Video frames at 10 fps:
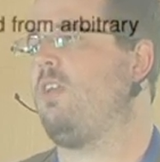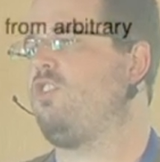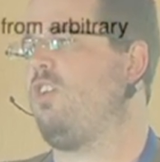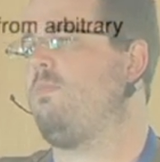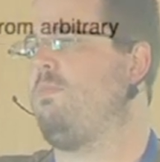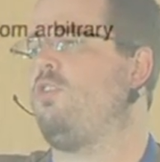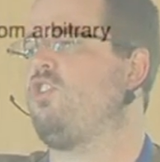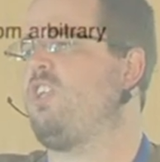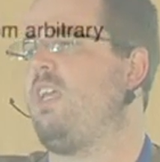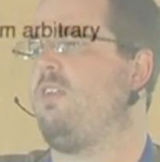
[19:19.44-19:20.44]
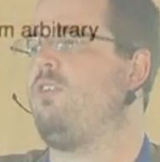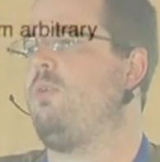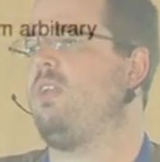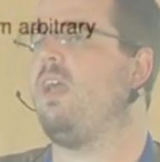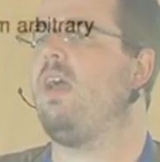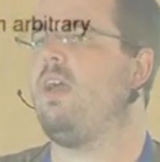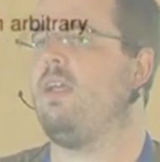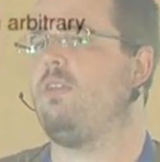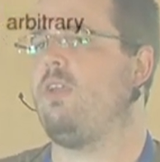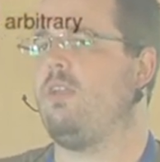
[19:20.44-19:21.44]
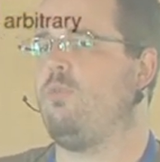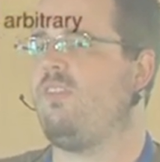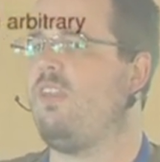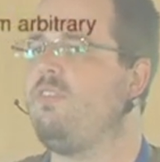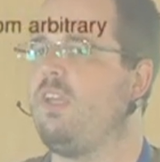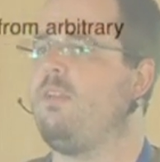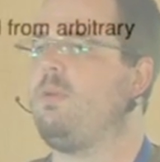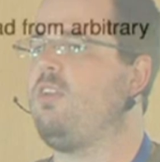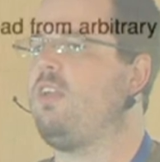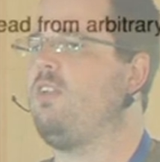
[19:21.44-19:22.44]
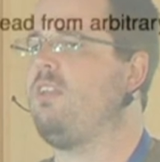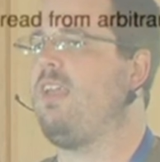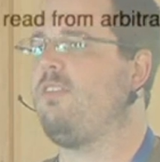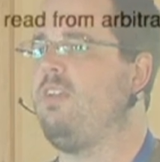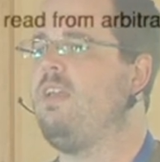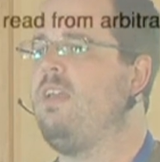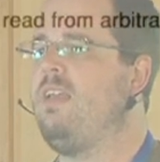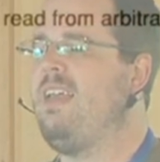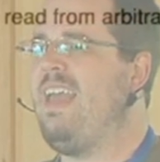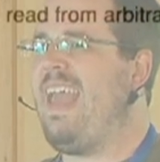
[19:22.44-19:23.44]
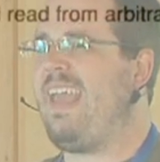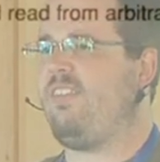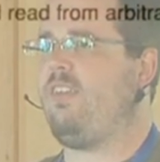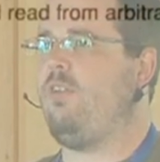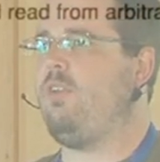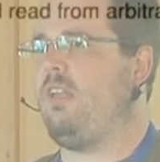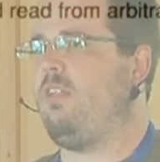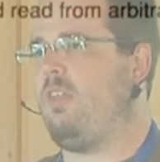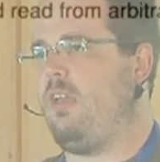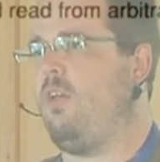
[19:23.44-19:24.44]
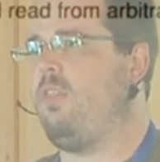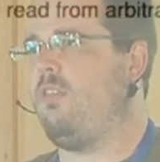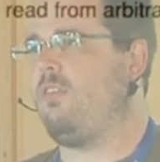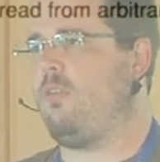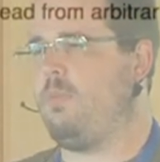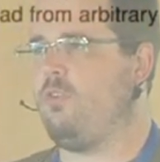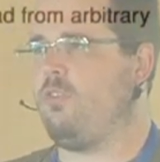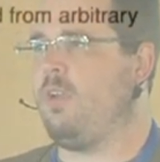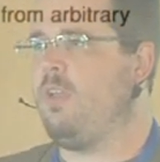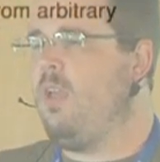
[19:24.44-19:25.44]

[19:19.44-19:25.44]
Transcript: You can just push data to it and you can receive data, but you cannot actually execute anything on this computer.